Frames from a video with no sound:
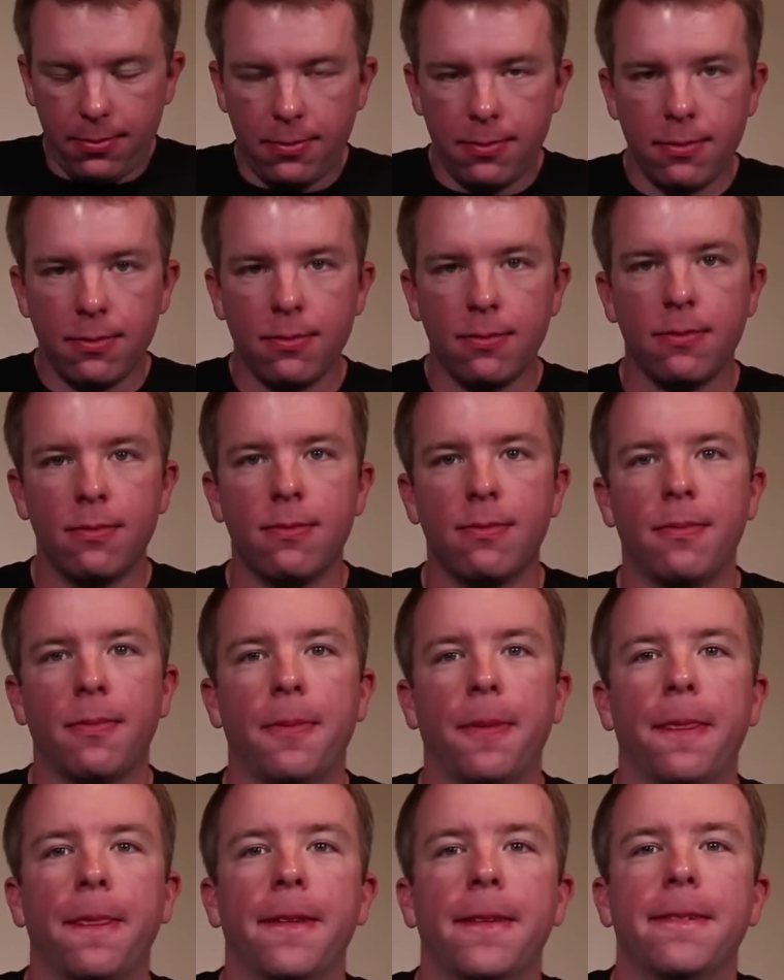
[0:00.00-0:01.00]

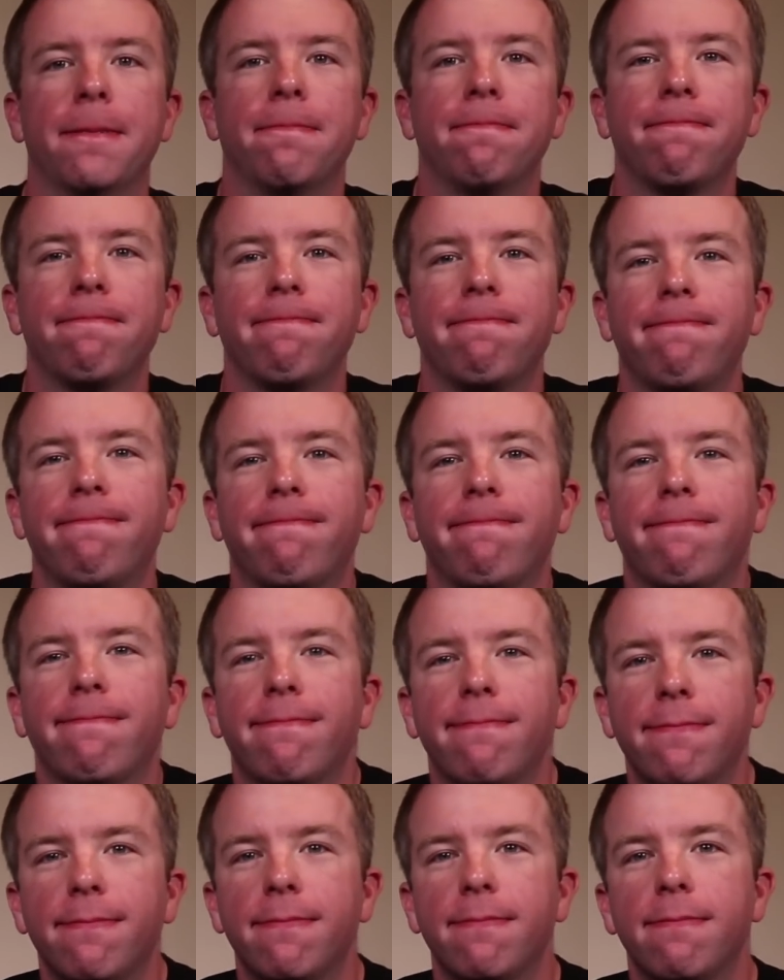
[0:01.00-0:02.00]

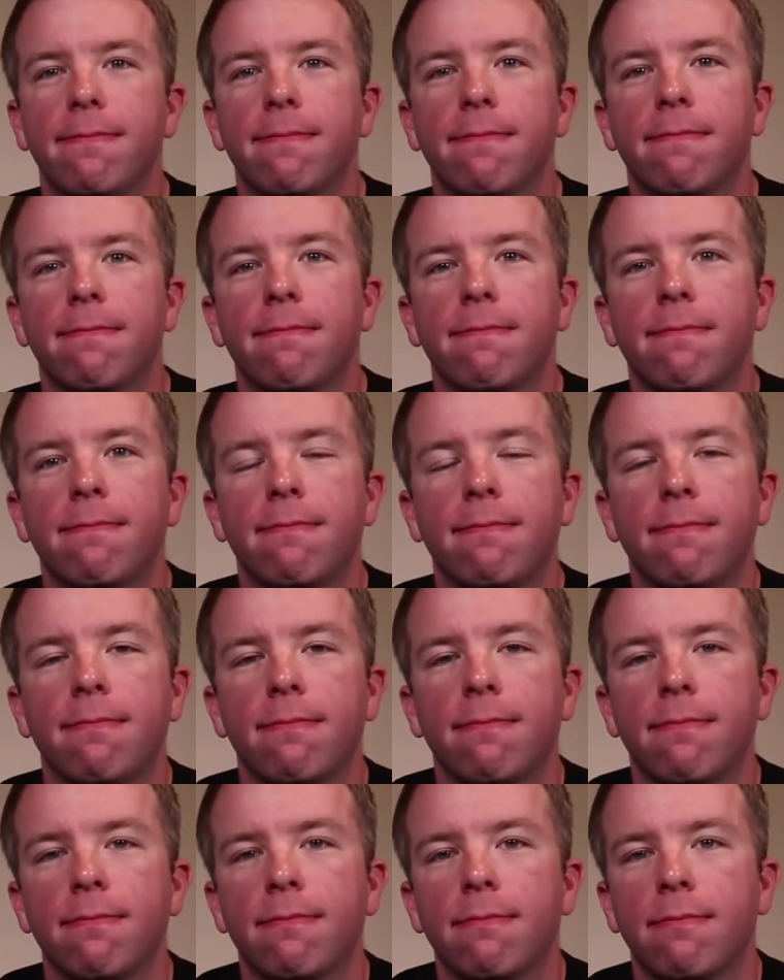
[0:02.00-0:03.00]

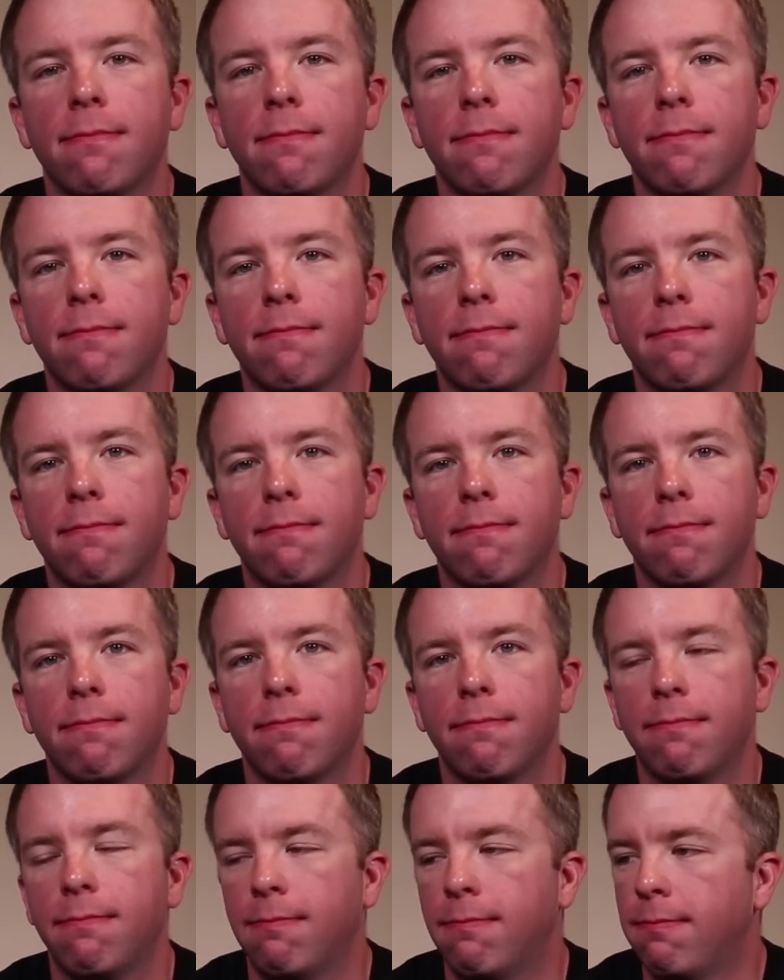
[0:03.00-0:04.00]

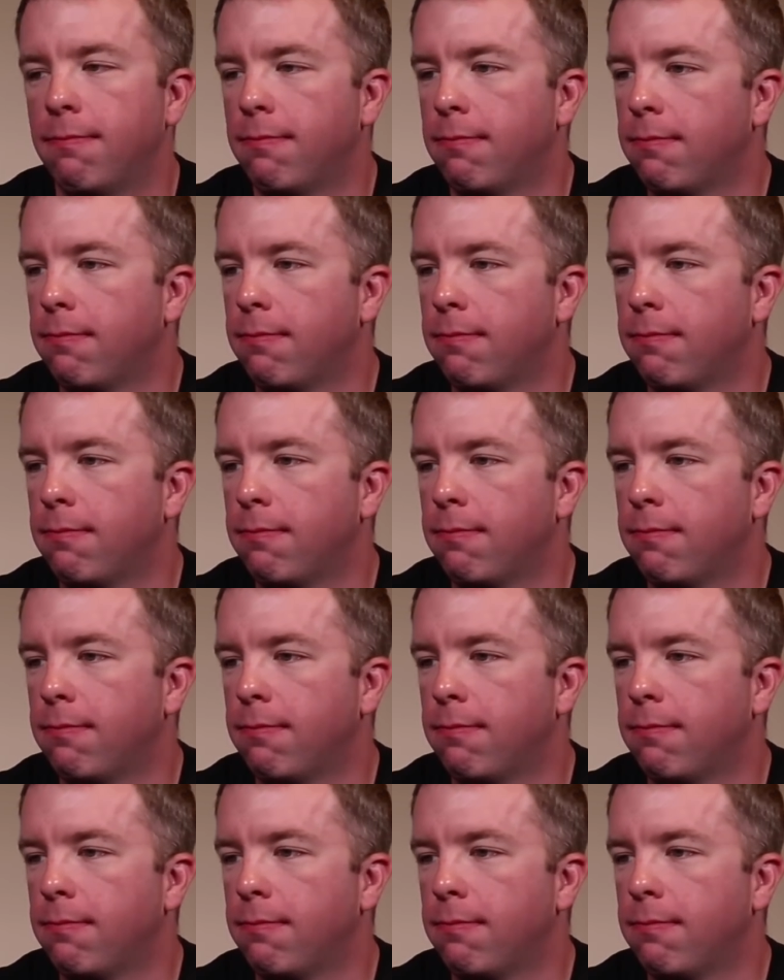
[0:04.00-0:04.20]
(silent)